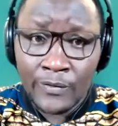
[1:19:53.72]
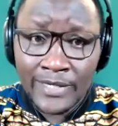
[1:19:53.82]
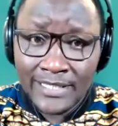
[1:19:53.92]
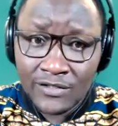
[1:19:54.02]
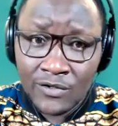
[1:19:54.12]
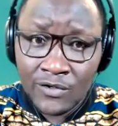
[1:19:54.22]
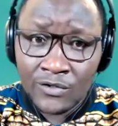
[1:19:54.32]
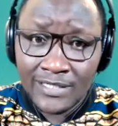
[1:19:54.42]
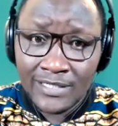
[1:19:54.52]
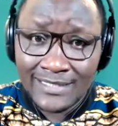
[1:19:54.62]
just
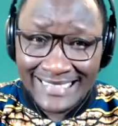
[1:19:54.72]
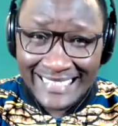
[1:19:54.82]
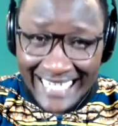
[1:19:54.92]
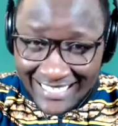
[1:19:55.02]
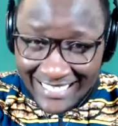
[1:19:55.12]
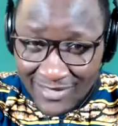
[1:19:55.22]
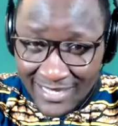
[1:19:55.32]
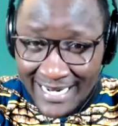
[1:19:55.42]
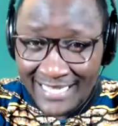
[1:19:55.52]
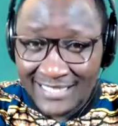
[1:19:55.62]
go straight to the
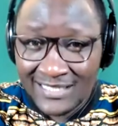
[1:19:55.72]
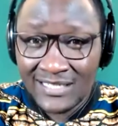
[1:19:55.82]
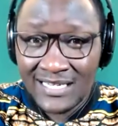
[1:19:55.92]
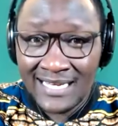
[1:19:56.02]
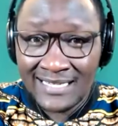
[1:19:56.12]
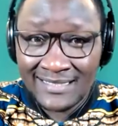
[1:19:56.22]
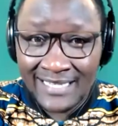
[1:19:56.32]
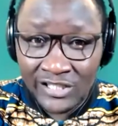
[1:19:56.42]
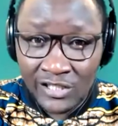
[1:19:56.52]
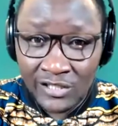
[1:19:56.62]
next
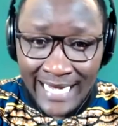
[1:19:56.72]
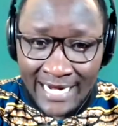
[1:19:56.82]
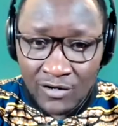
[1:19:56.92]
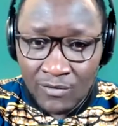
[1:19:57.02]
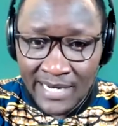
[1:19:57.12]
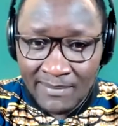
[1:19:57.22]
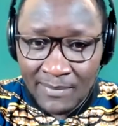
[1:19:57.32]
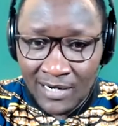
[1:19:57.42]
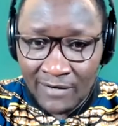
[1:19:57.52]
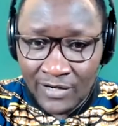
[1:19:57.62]
session. I know many
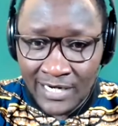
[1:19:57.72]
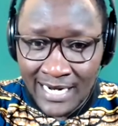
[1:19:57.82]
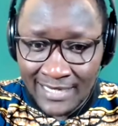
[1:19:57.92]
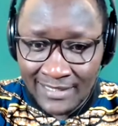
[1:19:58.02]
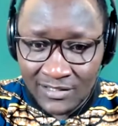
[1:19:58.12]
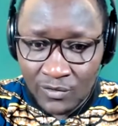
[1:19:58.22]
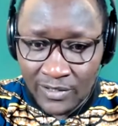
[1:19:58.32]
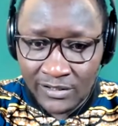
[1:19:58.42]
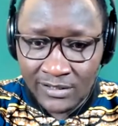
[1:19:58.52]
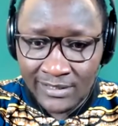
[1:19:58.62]
people have already asked
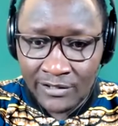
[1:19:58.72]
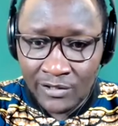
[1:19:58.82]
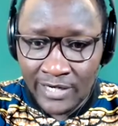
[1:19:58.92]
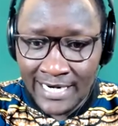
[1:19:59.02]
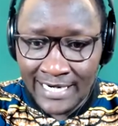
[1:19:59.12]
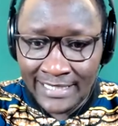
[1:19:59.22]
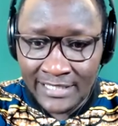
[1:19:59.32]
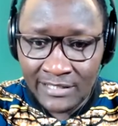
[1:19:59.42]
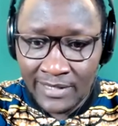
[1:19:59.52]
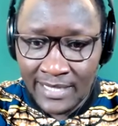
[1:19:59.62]
questions and you're already
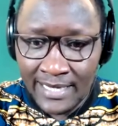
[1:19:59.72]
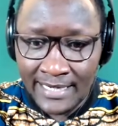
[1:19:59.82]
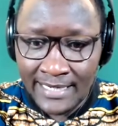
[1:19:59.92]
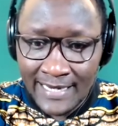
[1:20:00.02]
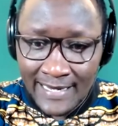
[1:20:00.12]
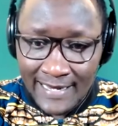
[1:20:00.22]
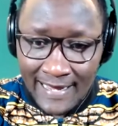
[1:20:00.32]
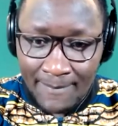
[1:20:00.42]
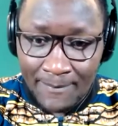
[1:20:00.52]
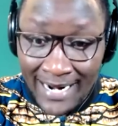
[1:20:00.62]
engaging with the
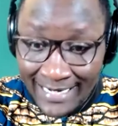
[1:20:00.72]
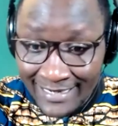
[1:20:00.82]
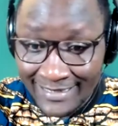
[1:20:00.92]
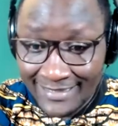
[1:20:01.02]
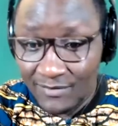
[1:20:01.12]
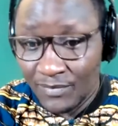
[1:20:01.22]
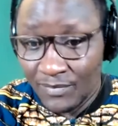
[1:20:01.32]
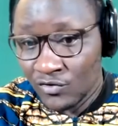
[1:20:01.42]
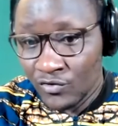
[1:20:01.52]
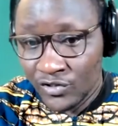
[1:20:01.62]
panelists.
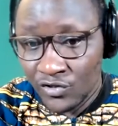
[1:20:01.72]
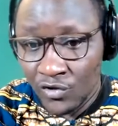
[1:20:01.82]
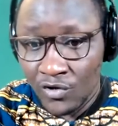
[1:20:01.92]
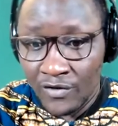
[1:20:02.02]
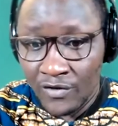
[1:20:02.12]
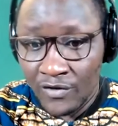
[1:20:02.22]
Please do so on the